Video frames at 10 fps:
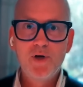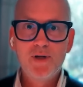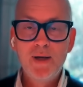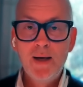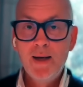
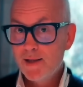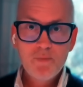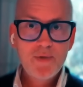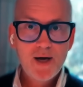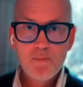But there's
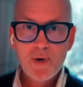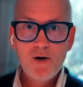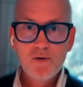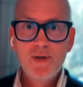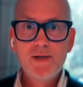something
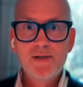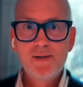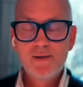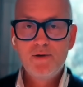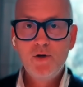about
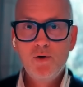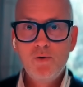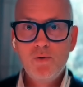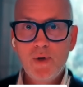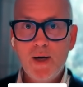this
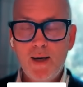new